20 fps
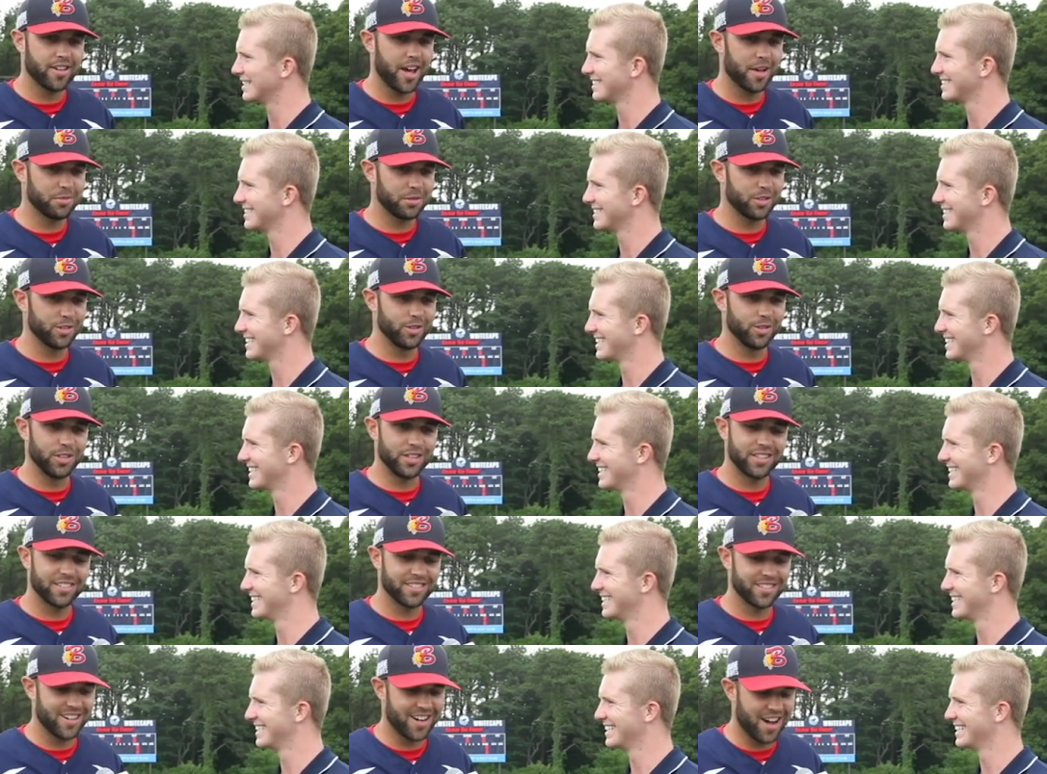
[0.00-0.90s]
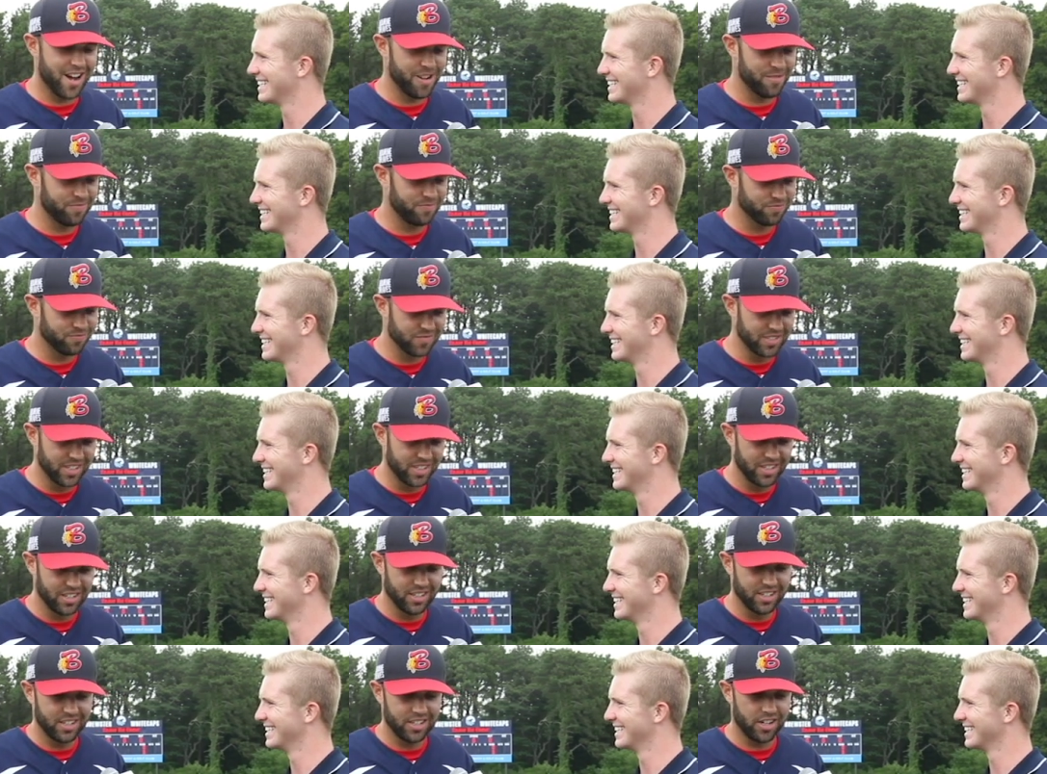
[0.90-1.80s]
Speaker 1: absolutely. Um,
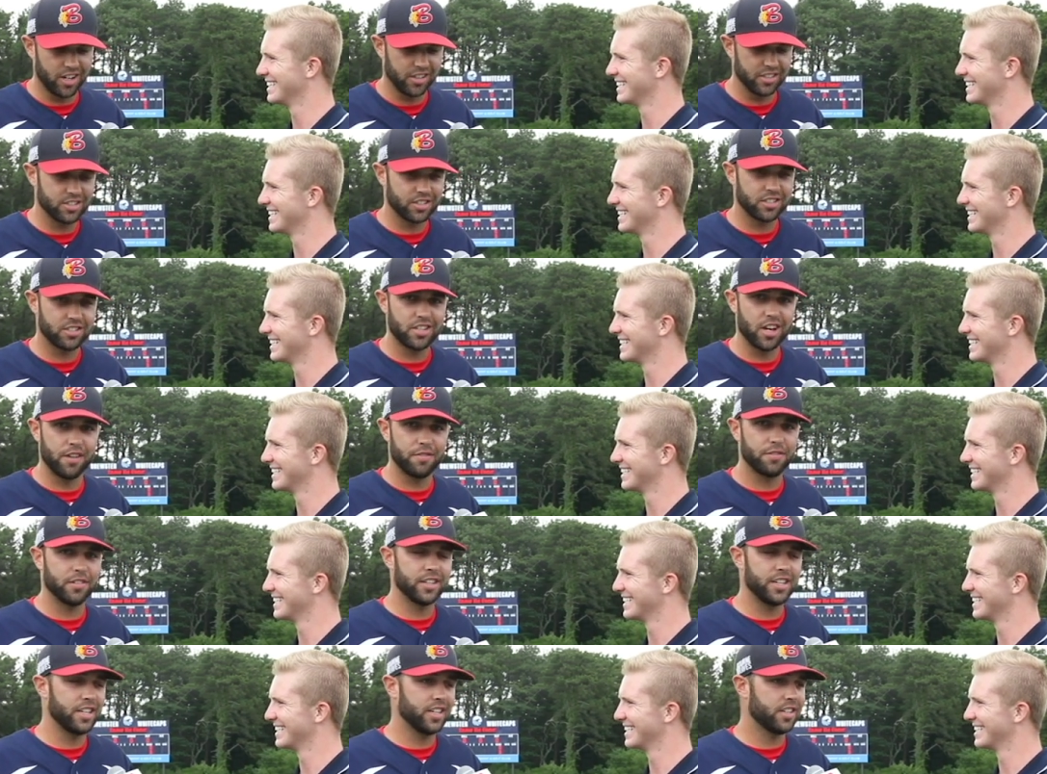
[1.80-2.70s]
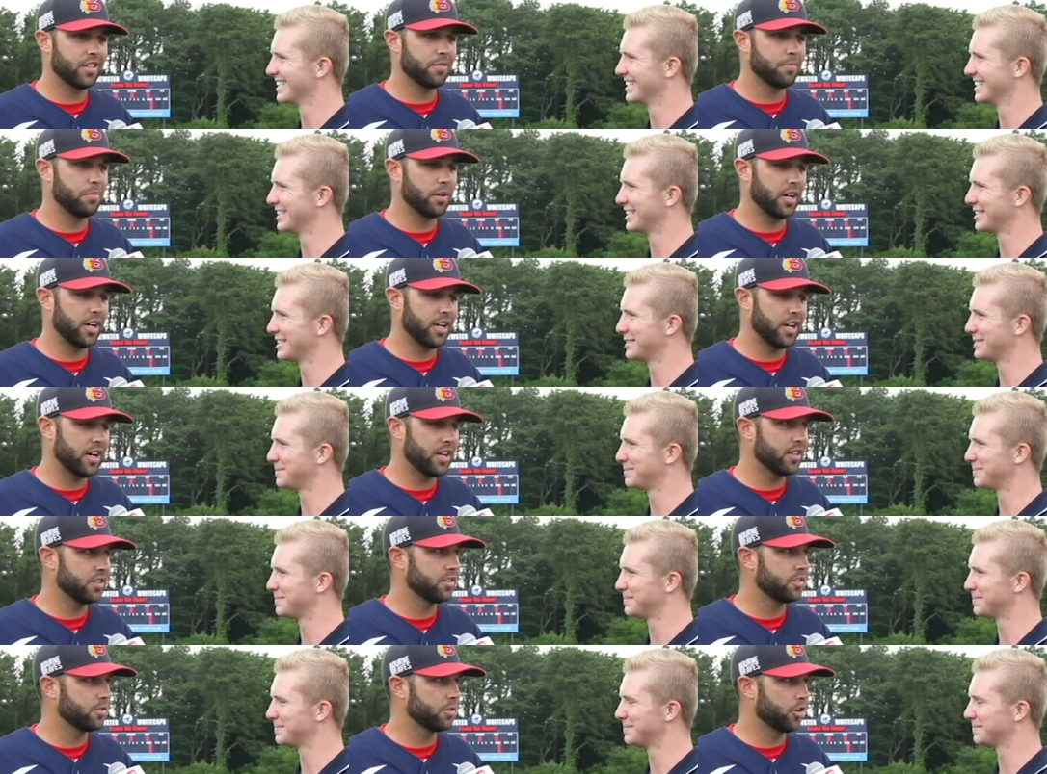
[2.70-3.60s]
you know, this is a tough league, but
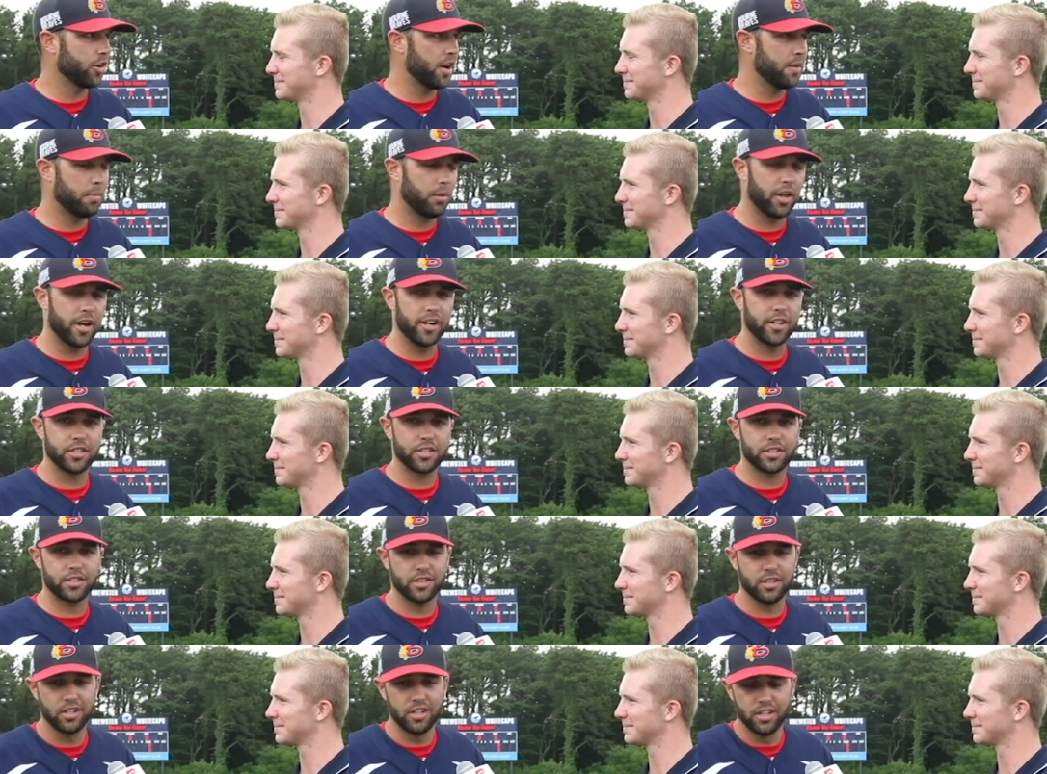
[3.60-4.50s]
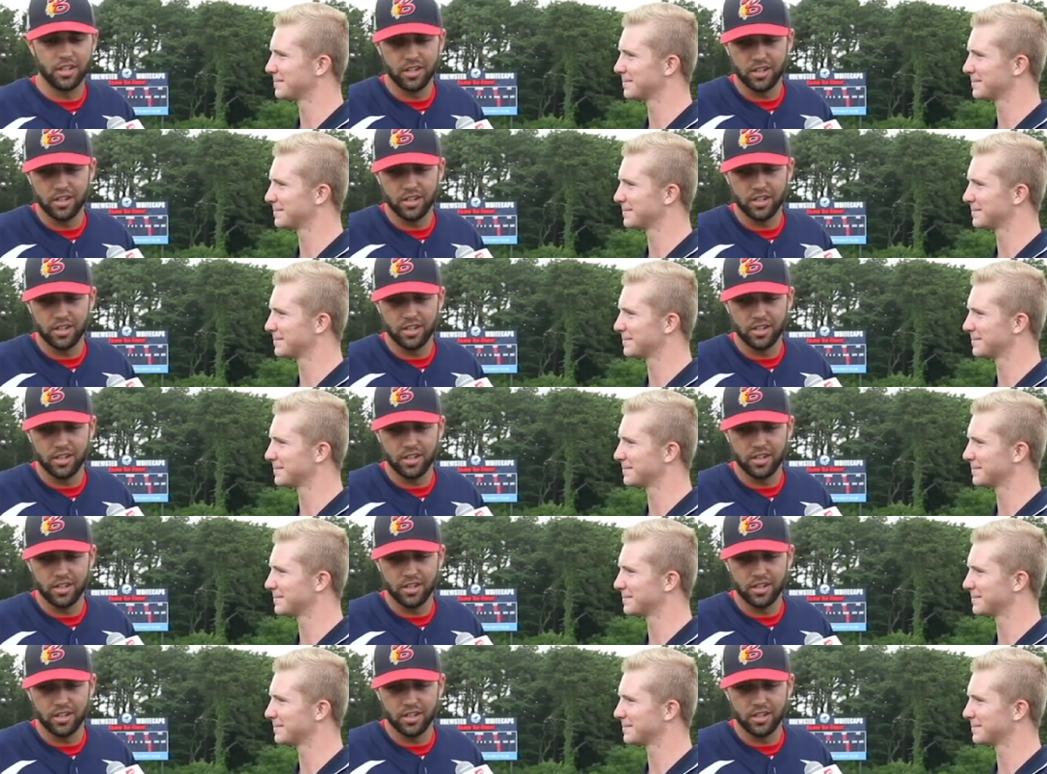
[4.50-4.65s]
uh, great players.